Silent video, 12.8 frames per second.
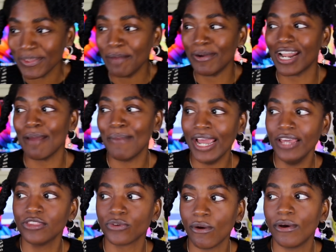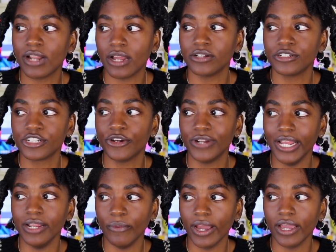but I might throw it on a shirt
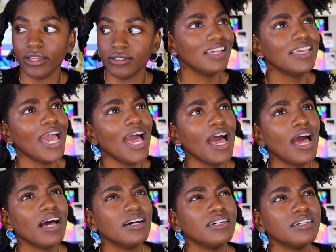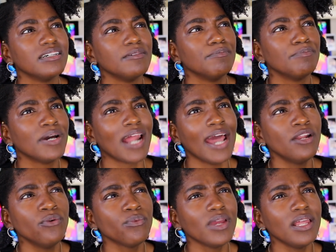anyway. Yeah, but I
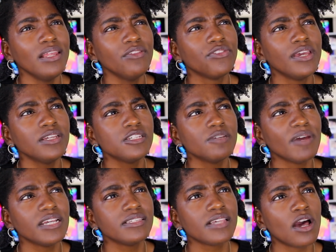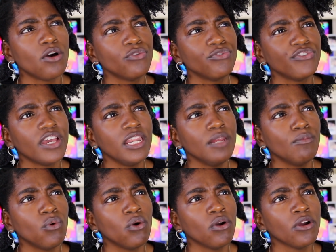don't really think to myself
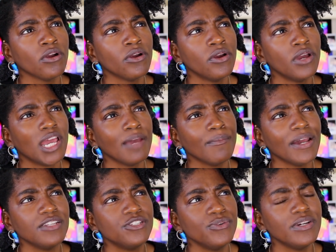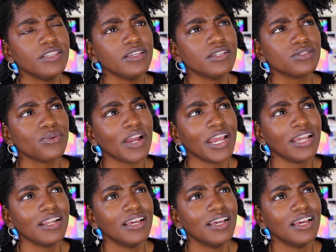anymore, am I doing this
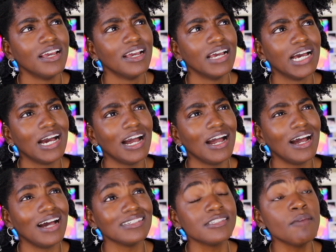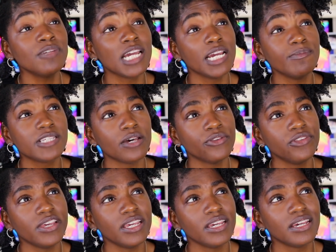right? Sometimes I'll
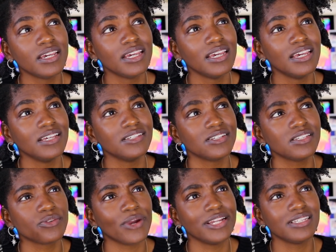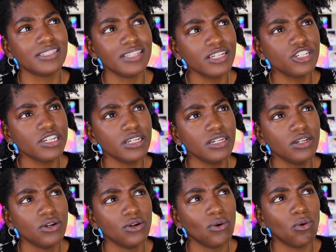think, is this the right decision?
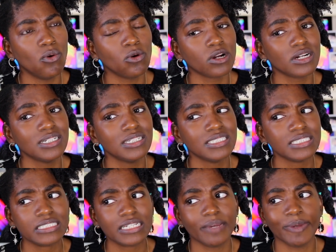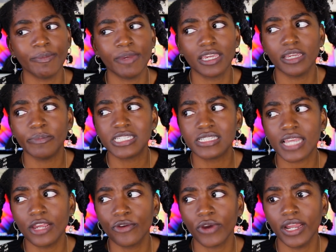Or am I making a
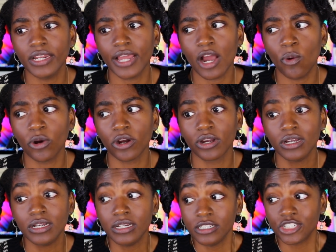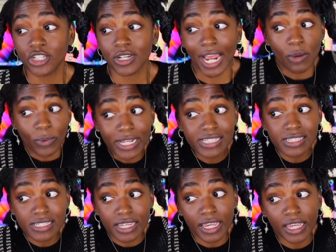mistake right now? Or should I
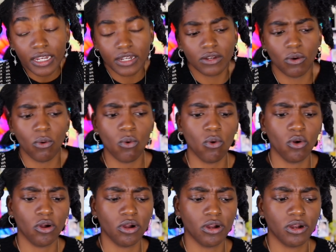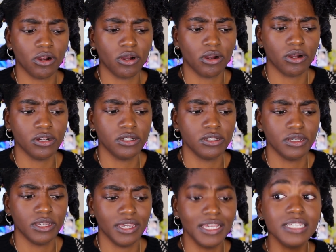risk it? Or
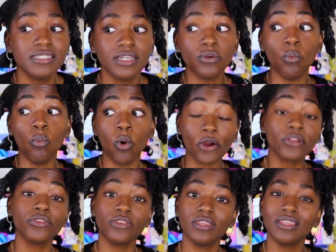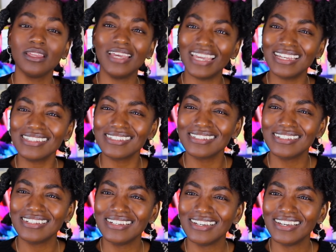is it worth it?
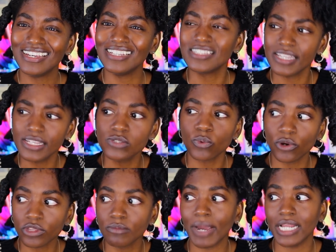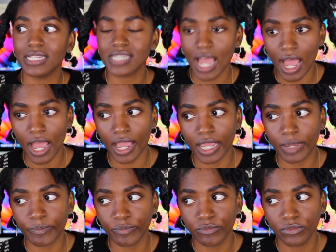Is this worth my
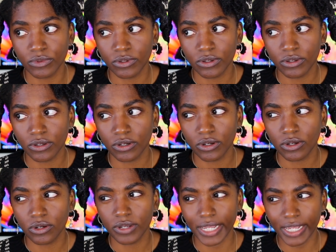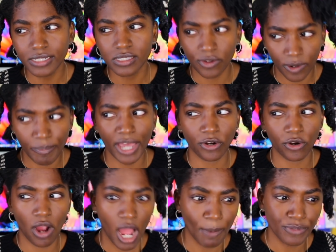time? Is there a
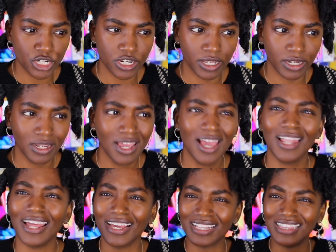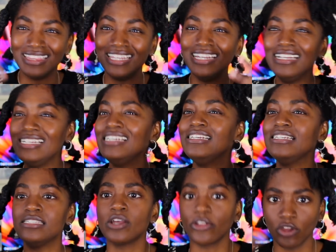better option? Like,
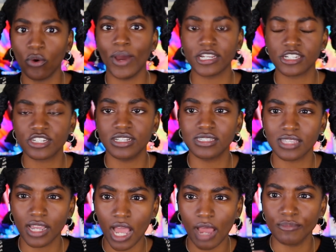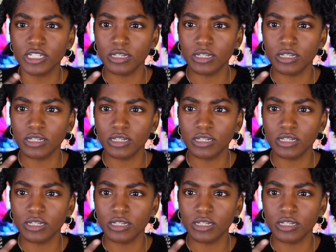these are the questions that come